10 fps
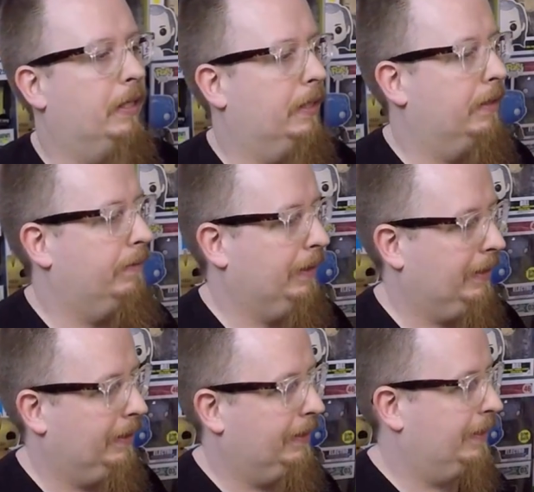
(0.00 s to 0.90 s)
I love
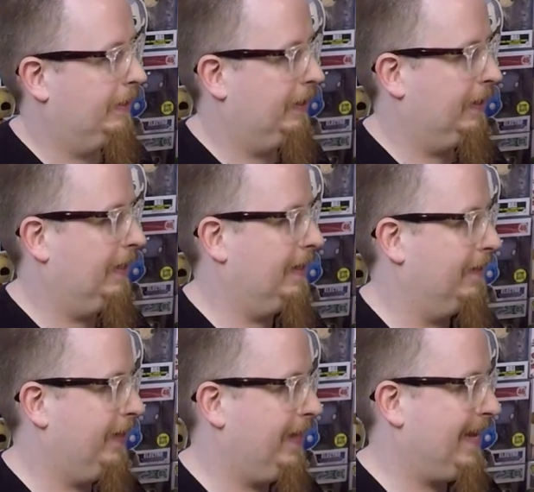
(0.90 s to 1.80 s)

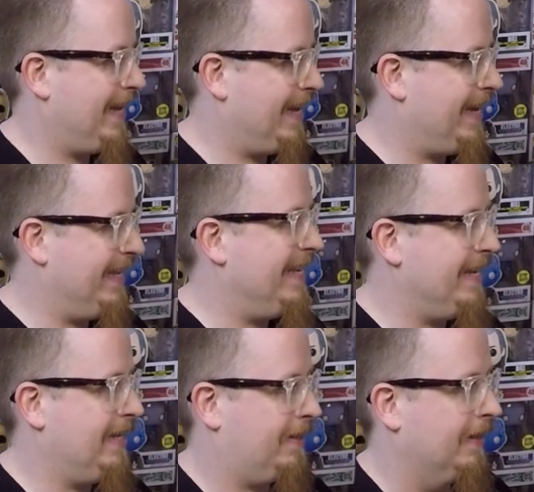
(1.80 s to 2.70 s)
it.
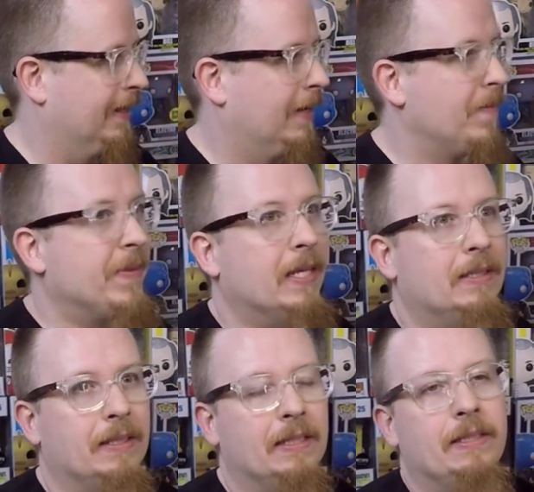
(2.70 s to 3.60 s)
Yes.
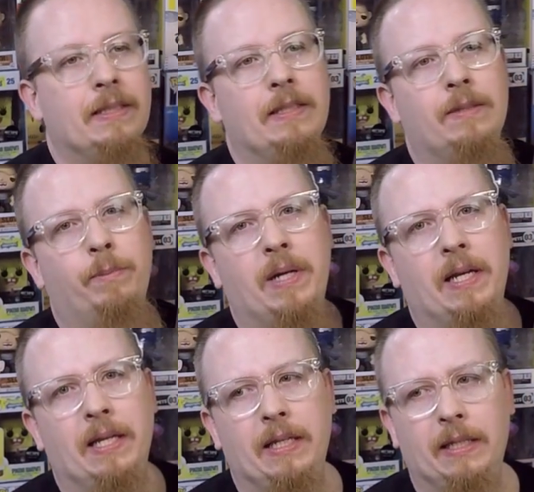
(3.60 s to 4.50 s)
So this is
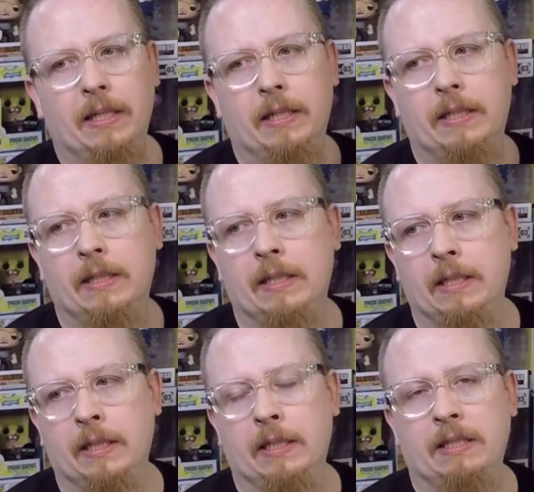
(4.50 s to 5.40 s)
my
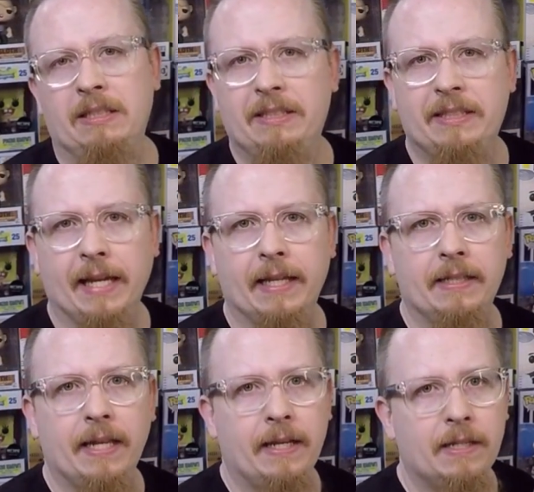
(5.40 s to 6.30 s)

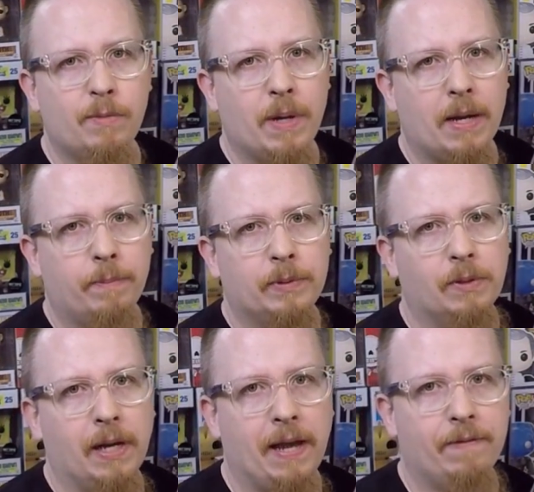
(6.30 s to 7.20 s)
second ten inch pop. So
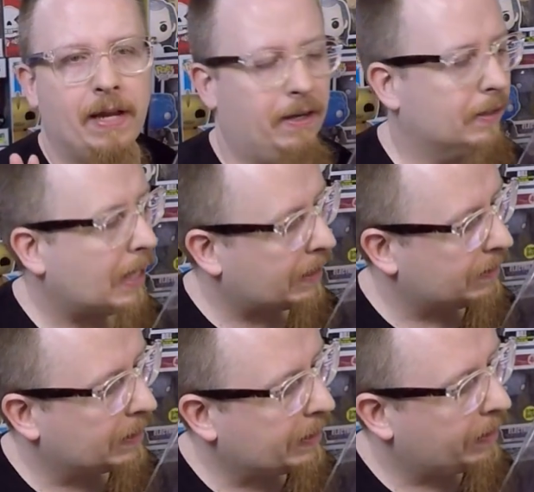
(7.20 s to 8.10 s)
I haven't had a lot of
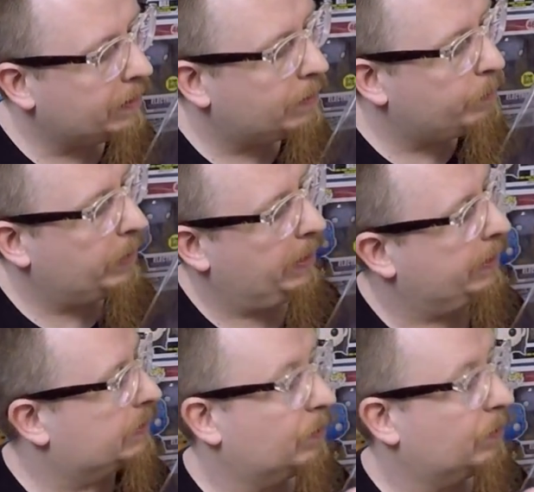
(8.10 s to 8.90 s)
luck getting them, but it's